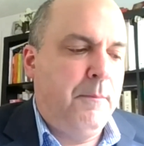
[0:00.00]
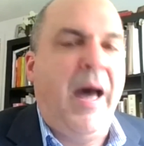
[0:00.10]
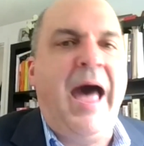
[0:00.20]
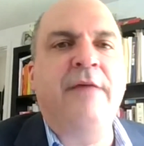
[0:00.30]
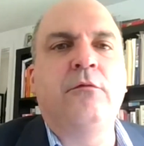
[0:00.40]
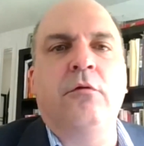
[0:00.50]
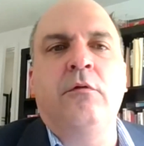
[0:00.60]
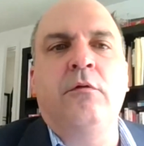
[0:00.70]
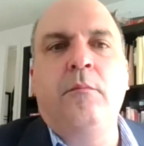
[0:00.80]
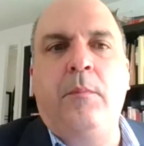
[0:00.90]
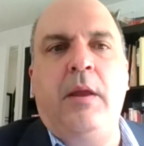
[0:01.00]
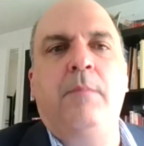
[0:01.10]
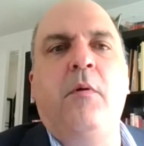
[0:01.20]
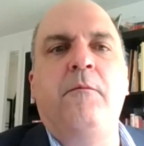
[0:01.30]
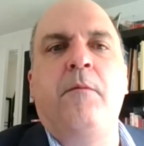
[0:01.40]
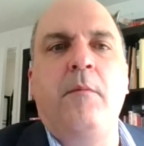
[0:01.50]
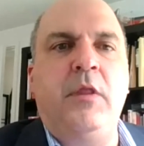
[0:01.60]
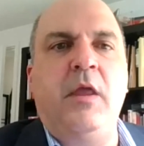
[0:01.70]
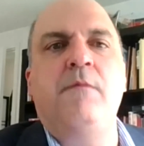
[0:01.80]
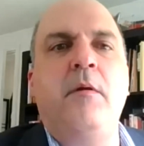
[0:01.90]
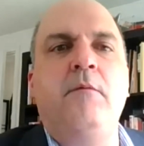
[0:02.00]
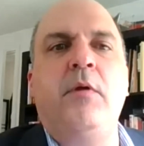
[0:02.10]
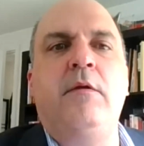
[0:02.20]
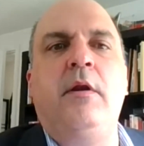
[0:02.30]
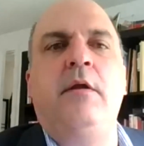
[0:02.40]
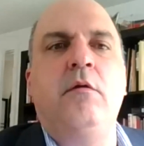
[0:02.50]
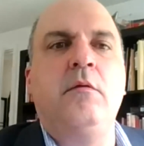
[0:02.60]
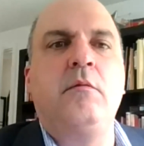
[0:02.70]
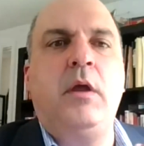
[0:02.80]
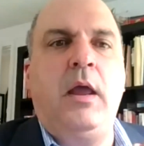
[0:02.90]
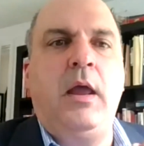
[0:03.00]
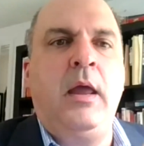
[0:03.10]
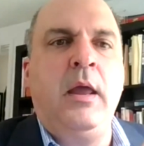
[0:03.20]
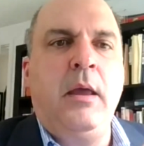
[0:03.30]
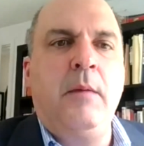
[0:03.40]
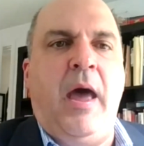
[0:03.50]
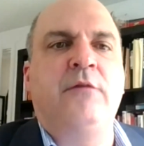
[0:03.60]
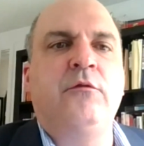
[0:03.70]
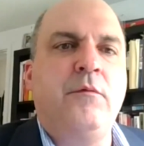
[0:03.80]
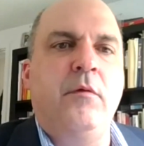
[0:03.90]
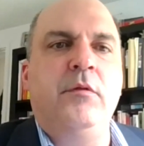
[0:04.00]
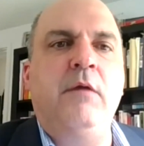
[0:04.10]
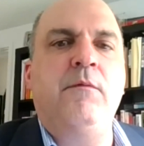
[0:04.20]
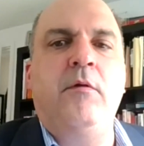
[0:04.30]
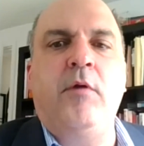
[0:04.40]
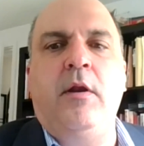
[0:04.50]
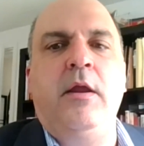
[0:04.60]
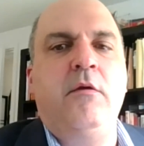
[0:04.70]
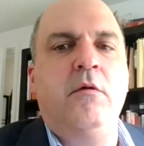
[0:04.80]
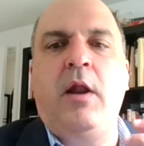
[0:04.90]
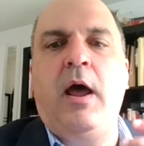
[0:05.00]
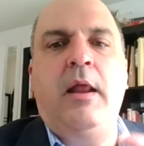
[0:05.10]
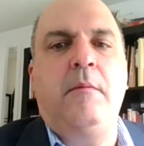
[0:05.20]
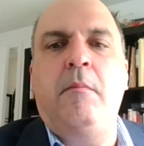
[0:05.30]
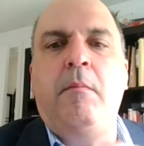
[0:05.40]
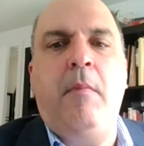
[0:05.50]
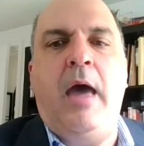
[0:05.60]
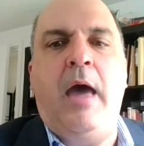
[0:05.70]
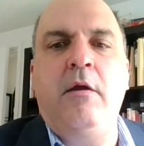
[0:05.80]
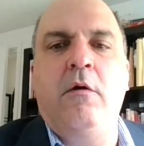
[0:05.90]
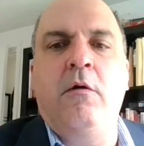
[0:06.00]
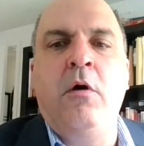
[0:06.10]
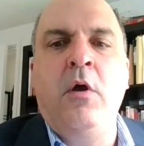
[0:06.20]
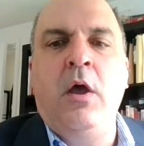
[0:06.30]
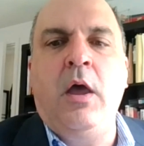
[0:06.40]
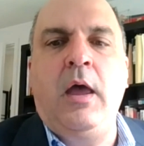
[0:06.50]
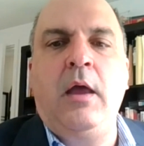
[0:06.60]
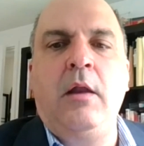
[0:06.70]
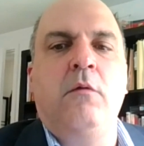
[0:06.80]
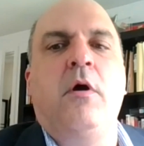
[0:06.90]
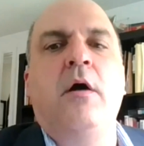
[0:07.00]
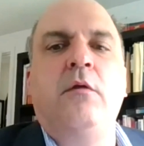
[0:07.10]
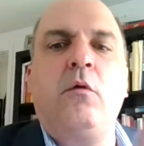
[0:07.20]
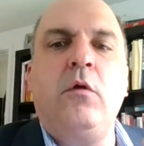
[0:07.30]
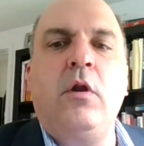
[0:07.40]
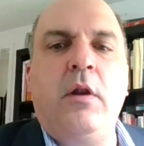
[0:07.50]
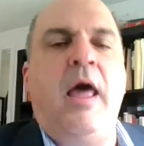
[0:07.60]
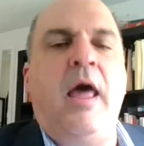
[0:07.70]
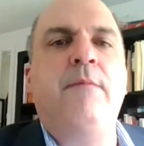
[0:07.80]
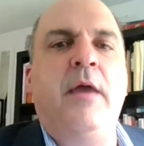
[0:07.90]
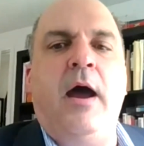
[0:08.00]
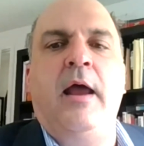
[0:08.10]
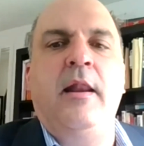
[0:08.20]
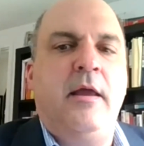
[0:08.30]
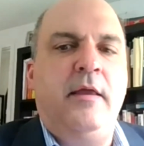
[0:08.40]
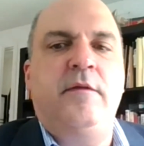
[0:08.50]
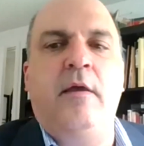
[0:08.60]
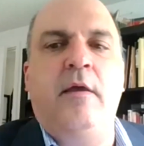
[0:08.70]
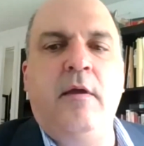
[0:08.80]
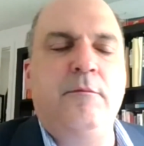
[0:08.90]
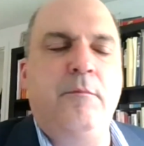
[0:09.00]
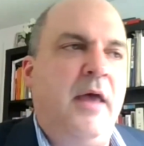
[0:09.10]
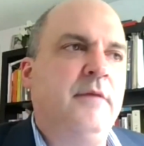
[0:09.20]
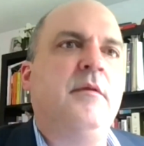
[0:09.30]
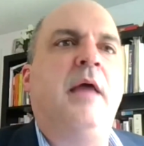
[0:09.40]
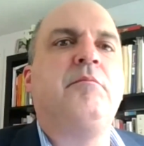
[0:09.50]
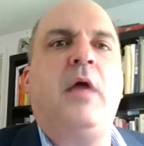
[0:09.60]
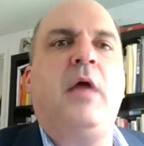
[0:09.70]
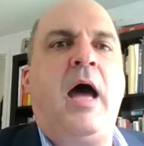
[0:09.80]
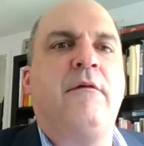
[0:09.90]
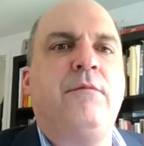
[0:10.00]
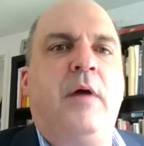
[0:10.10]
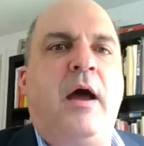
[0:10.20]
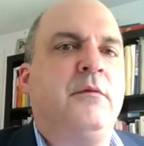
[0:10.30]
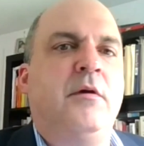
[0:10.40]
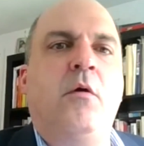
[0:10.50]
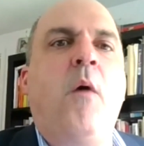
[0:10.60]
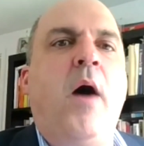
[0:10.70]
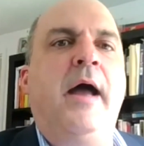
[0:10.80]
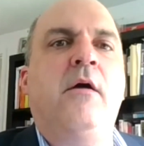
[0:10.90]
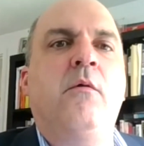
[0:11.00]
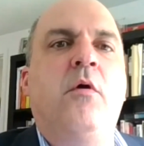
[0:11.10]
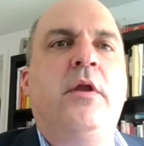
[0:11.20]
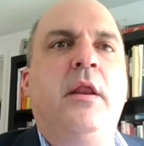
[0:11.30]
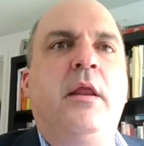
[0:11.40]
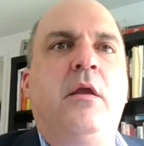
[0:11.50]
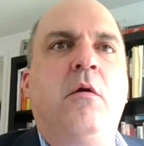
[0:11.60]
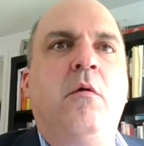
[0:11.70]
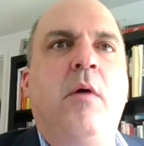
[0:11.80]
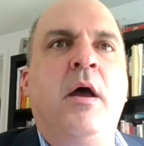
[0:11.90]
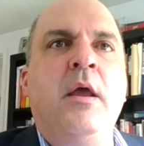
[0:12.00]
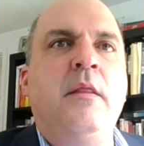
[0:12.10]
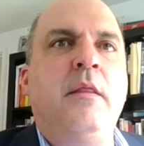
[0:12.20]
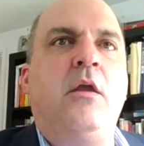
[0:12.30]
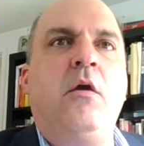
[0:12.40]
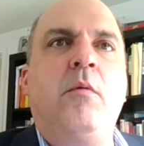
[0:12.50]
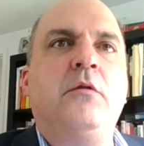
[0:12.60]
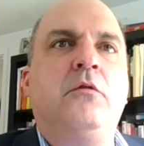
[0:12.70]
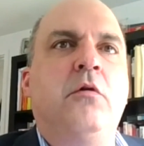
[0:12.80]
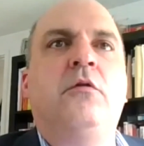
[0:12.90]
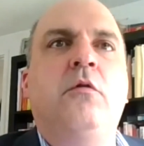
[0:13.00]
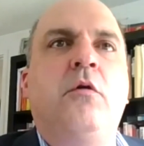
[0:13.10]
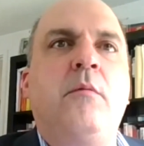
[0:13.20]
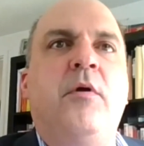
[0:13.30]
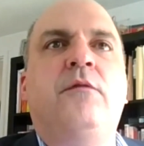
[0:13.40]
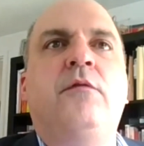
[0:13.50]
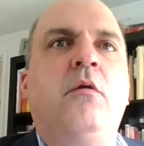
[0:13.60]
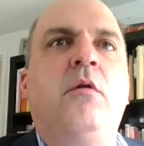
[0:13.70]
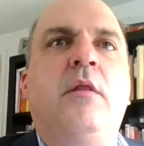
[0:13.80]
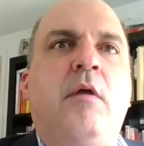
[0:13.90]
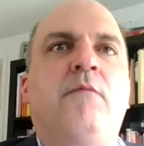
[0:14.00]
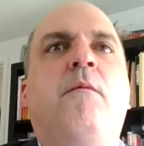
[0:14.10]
pastors, people from different religion, pastors from different religion, like Mario Leonardo, who left the island. He says his best that after a while working in Cuba, the Cuban torture and persecution, and